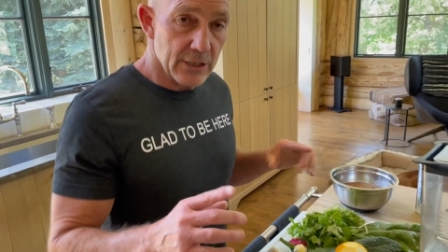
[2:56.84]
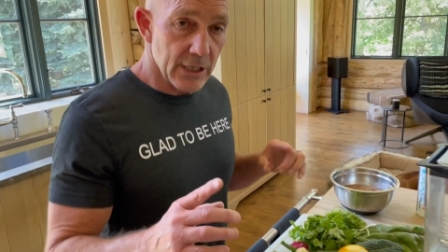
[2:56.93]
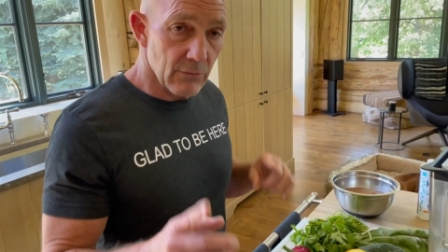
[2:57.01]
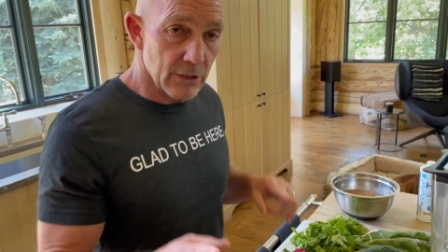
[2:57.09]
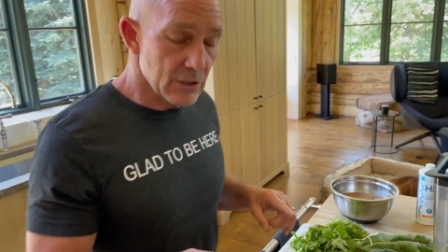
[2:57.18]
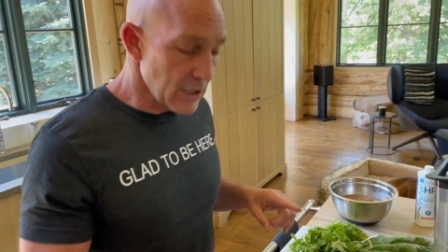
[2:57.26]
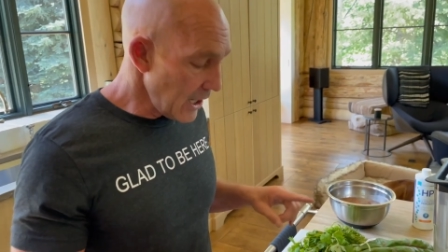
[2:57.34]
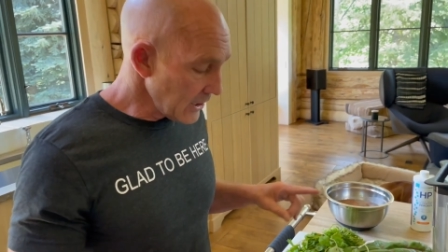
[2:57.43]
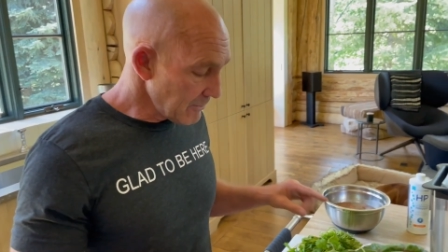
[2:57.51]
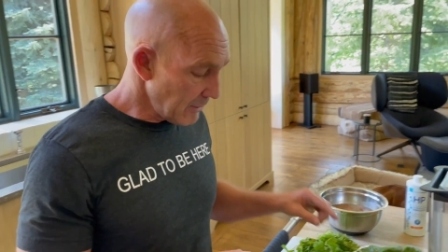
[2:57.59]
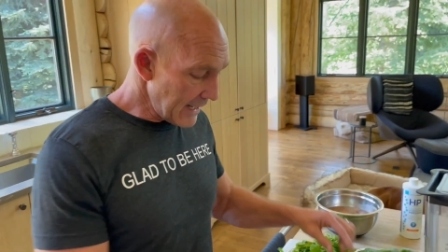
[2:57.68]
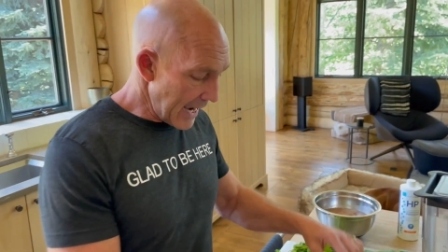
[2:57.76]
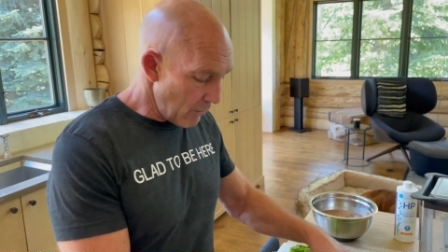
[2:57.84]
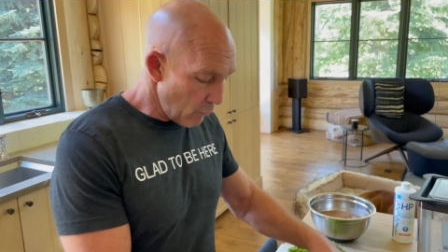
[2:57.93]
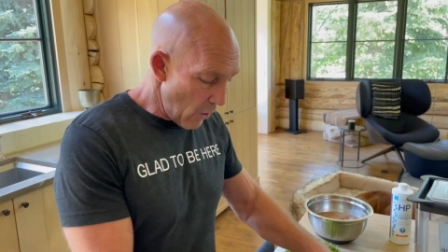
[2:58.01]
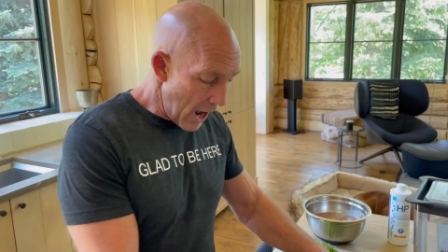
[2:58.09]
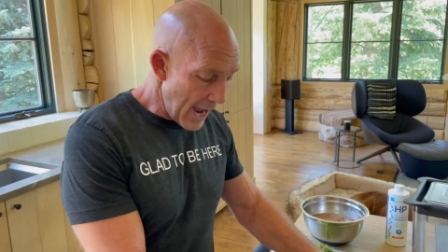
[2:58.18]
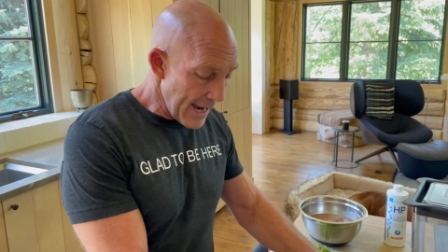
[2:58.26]
see the results, but now
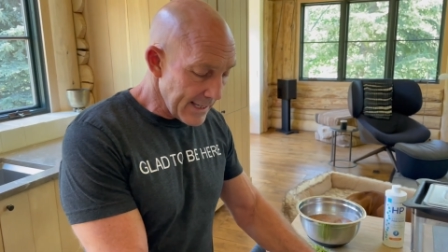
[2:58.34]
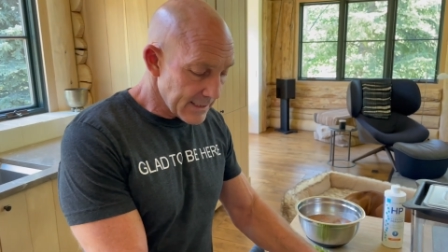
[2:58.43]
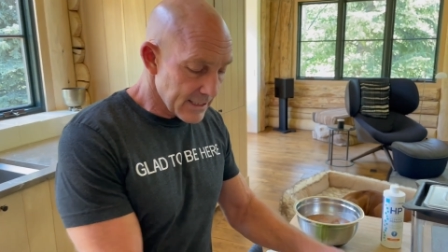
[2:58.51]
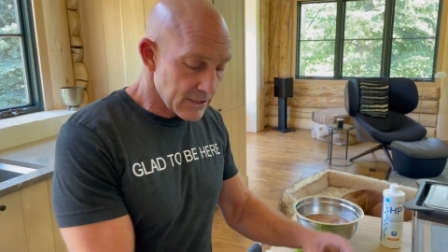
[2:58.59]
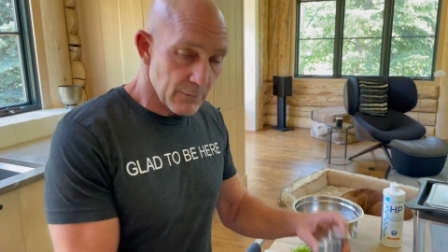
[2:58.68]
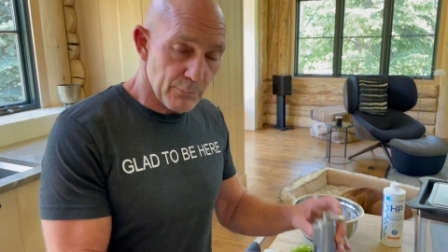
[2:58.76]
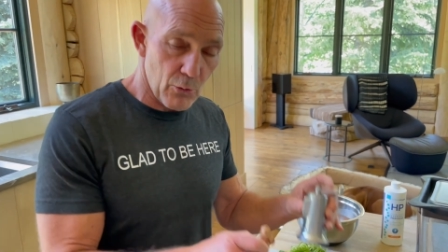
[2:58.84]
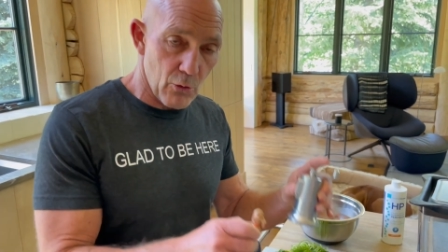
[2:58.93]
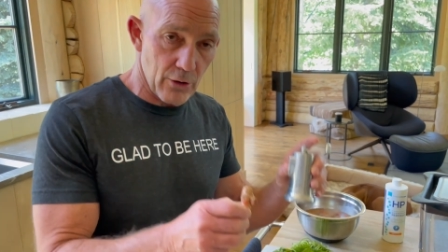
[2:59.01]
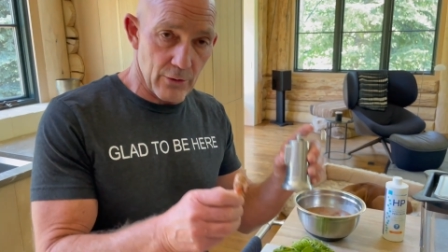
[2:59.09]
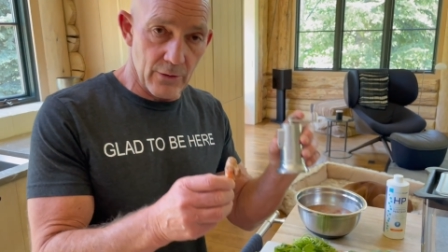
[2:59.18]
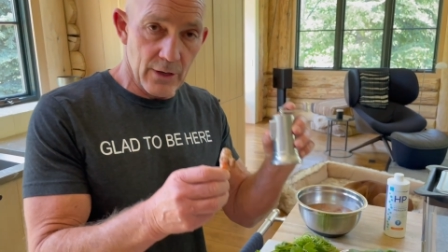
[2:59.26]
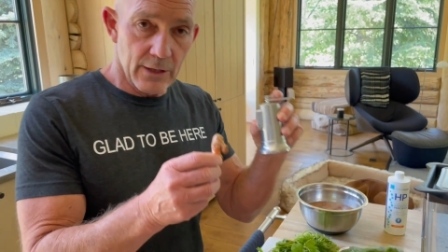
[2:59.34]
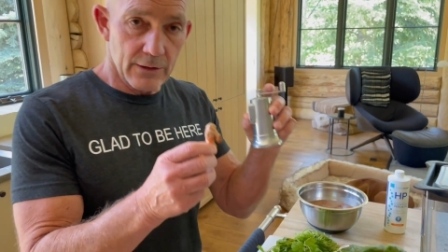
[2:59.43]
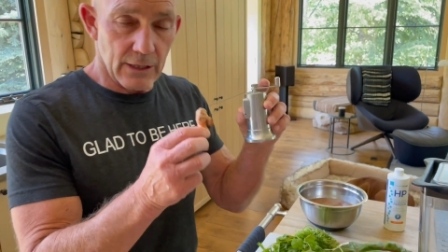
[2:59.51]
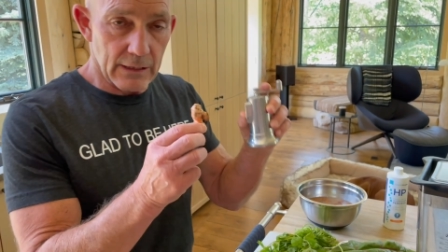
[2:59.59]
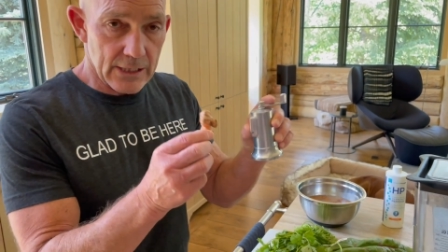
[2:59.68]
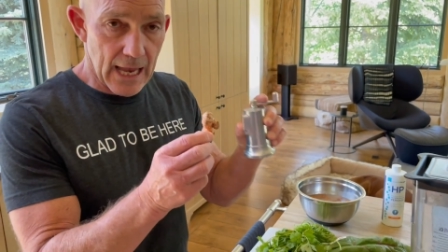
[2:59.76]
why is this important
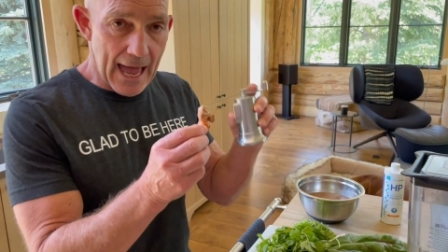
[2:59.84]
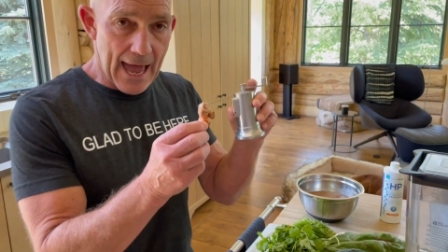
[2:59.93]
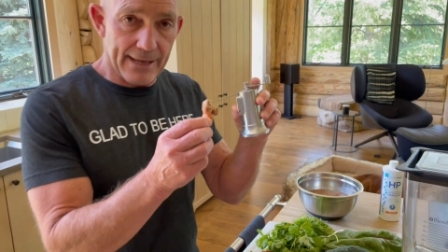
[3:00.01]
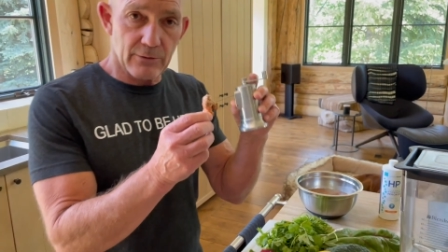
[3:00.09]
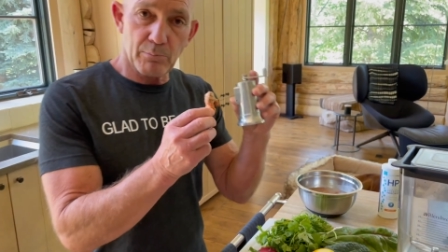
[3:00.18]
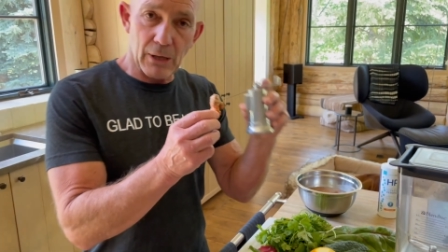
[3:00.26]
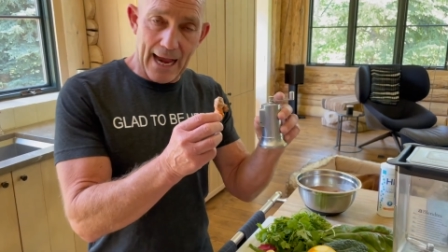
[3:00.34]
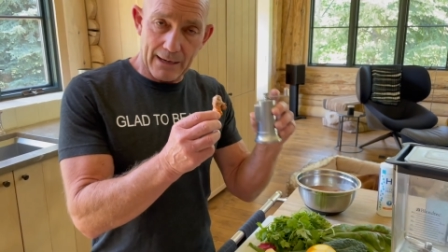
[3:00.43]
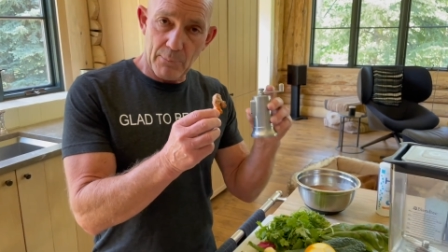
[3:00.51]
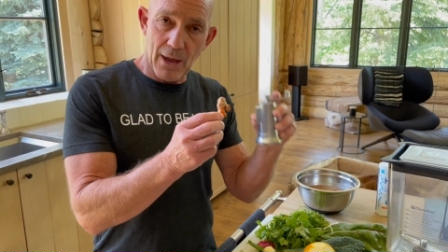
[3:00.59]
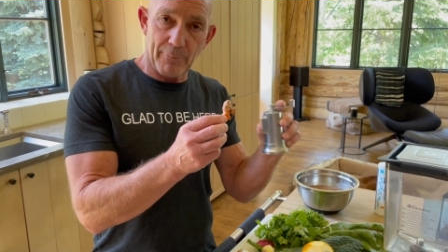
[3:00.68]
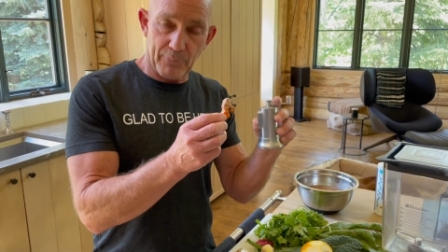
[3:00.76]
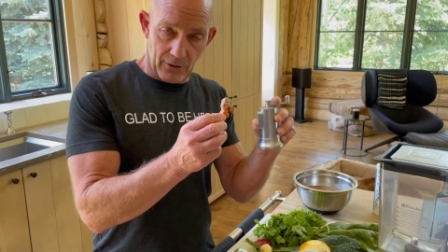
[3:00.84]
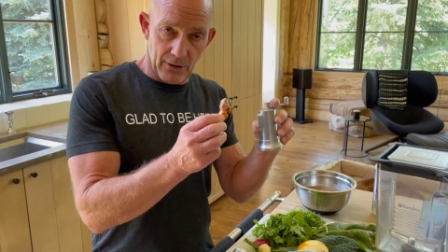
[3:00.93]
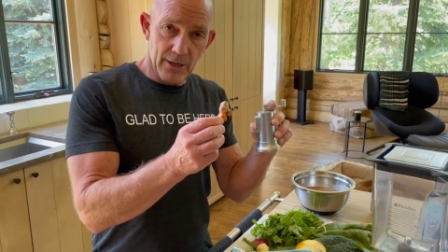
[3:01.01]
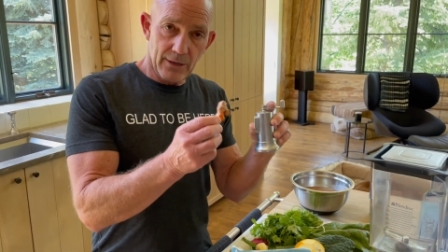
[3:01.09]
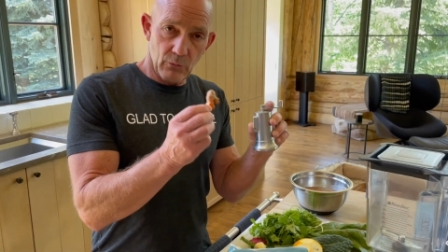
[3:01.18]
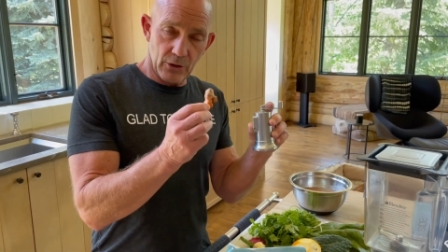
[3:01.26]
that, to add black pepper
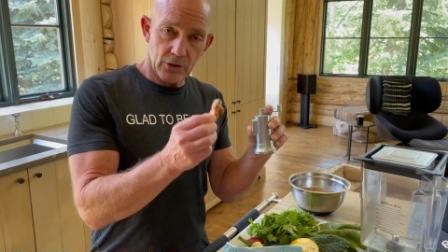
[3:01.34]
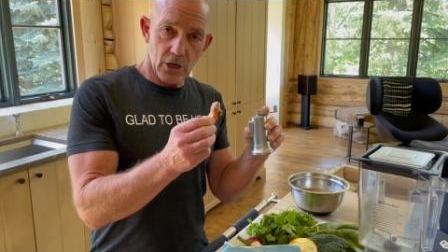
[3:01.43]
with